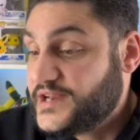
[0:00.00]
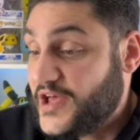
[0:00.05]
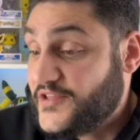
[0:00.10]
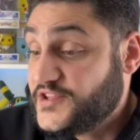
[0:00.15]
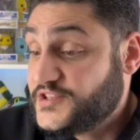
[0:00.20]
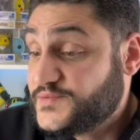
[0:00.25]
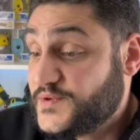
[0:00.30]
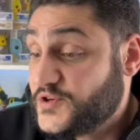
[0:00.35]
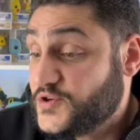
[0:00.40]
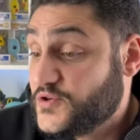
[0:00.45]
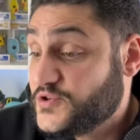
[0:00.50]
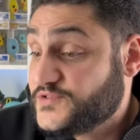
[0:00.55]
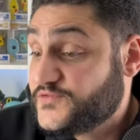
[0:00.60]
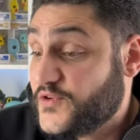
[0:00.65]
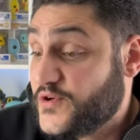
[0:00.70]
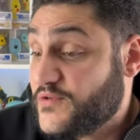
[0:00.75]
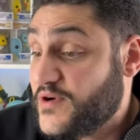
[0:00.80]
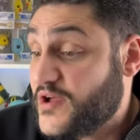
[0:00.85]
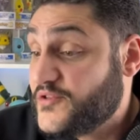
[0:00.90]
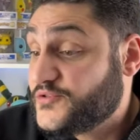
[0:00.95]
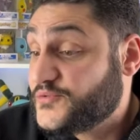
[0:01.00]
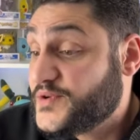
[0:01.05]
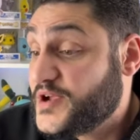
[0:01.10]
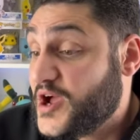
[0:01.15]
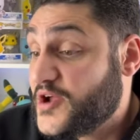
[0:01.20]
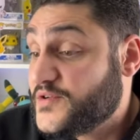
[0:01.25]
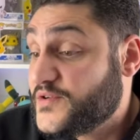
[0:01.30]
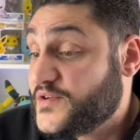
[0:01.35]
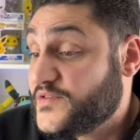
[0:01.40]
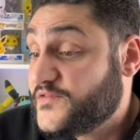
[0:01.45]
this one goes for around
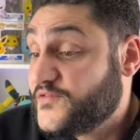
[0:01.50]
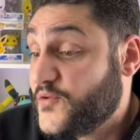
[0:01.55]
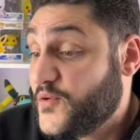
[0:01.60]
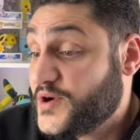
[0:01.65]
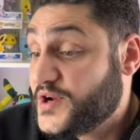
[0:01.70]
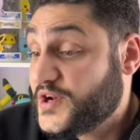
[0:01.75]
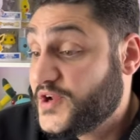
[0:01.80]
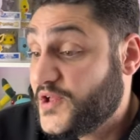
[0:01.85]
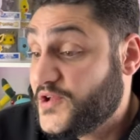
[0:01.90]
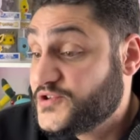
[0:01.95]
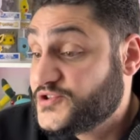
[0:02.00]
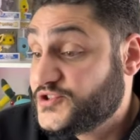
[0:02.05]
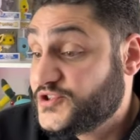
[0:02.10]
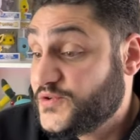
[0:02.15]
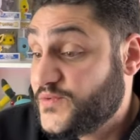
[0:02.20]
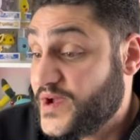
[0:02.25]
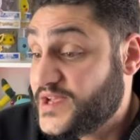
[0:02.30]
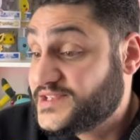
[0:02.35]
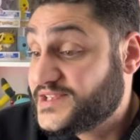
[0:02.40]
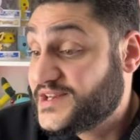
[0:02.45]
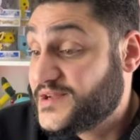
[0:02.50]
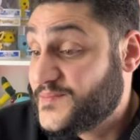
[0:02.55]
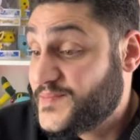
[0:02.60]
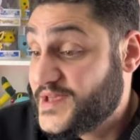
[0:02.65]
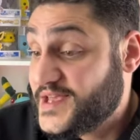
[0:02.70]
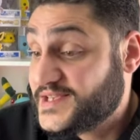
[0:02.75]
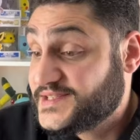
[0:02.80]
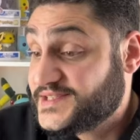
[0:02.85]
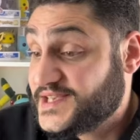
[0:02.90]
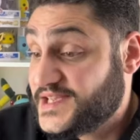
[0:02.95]
$340 US and a
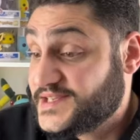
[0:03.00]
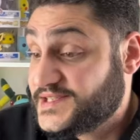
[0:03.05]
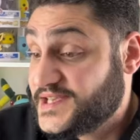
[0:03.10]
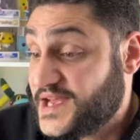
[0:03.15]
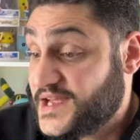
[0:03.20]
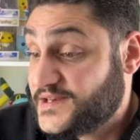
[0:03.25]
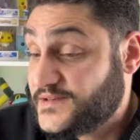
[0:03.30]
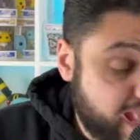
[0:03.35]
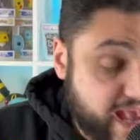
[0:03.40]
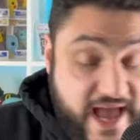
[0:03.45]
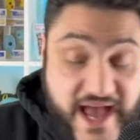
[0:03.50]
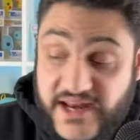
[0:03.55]
PSA 10.